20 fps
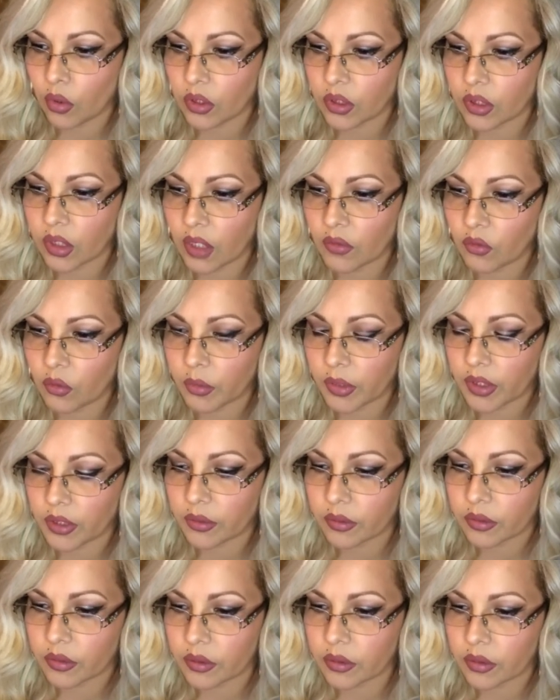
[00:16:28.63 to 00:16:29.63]

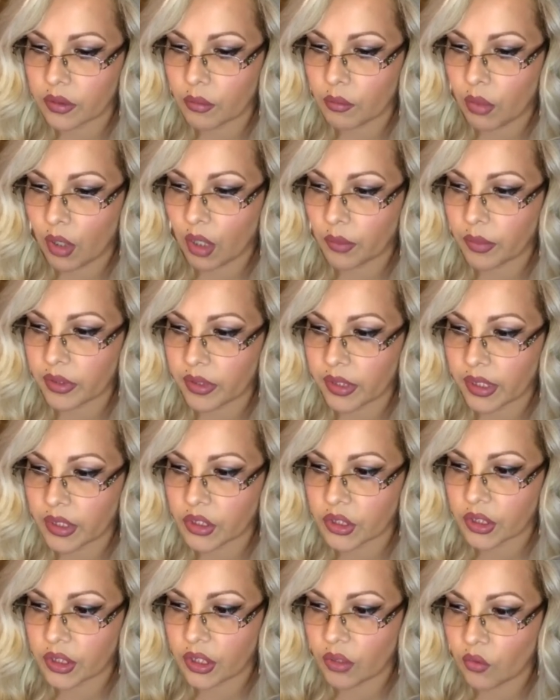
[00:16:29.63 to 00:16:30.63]
population and
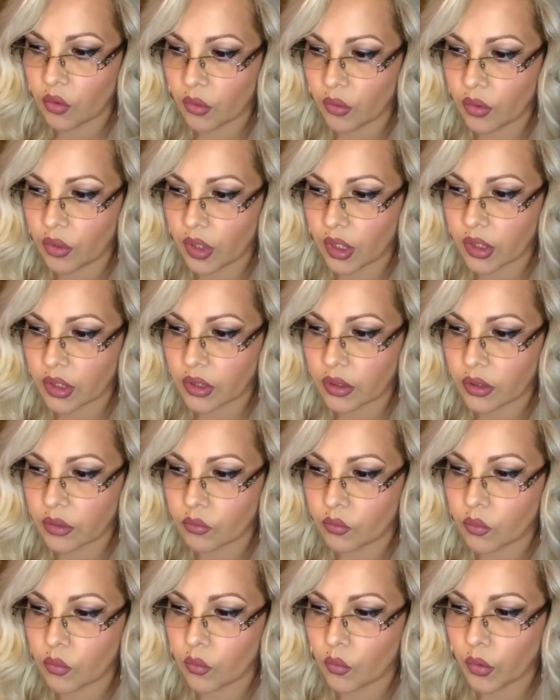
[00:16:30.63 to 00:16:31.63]
reproduction
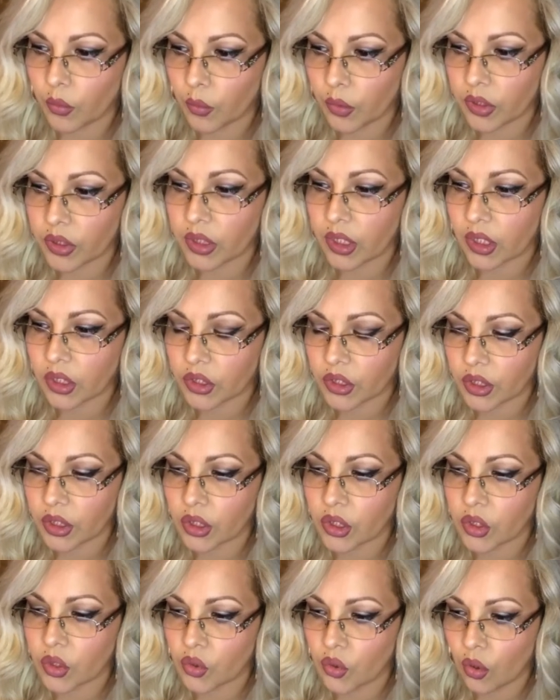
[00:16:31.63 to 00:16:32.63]
control,
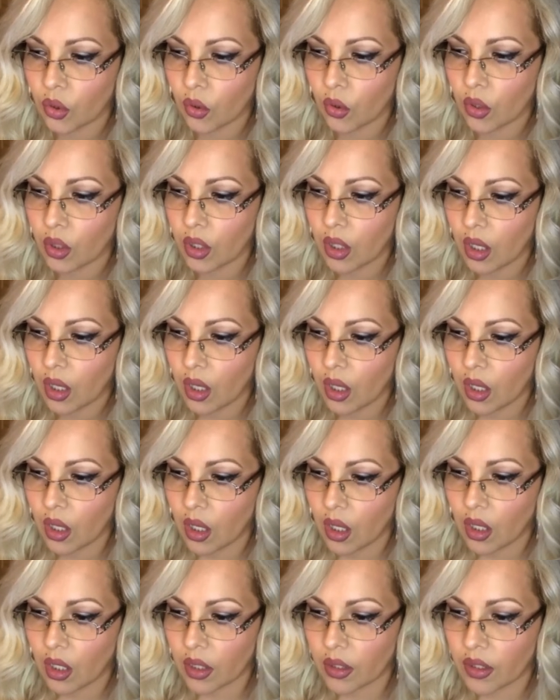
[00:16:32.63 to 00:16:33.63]
the environment, and
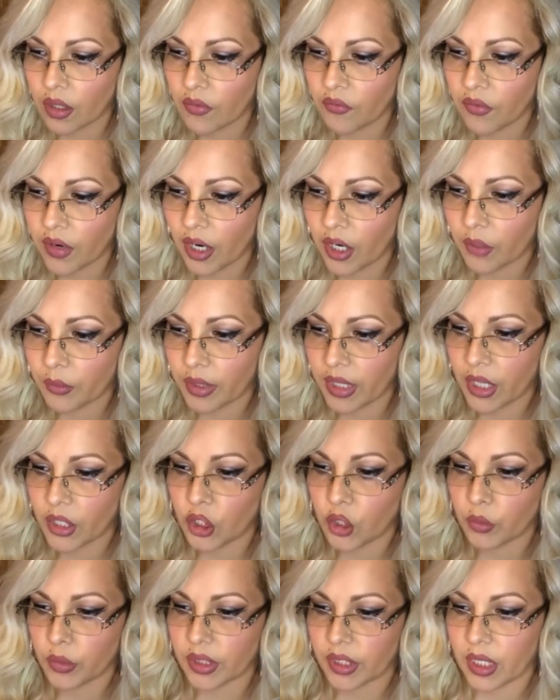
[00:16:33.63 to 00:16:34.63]
humankind's
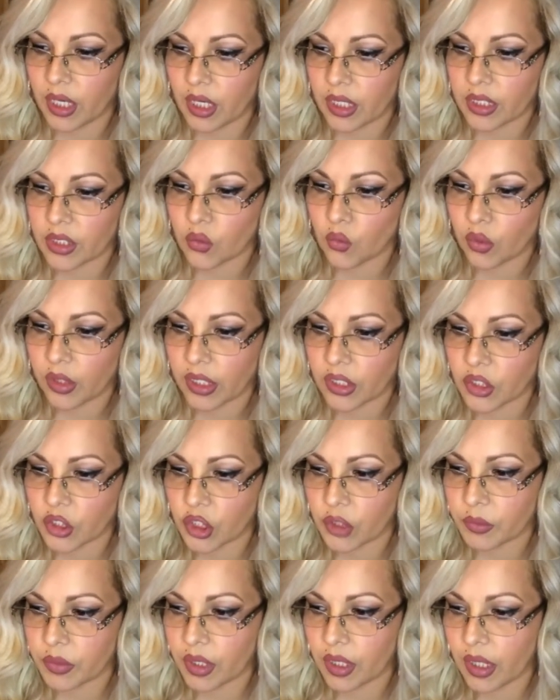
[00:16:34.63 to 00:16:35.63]
relationship to nature and
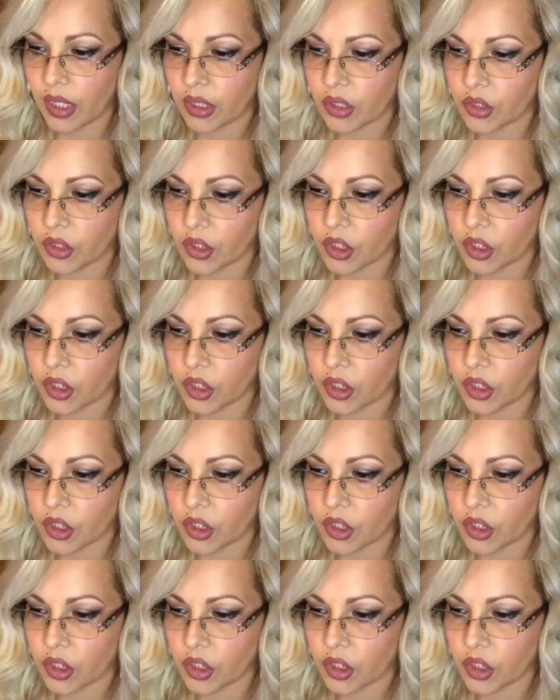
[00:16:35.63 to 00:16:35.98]
spirituality.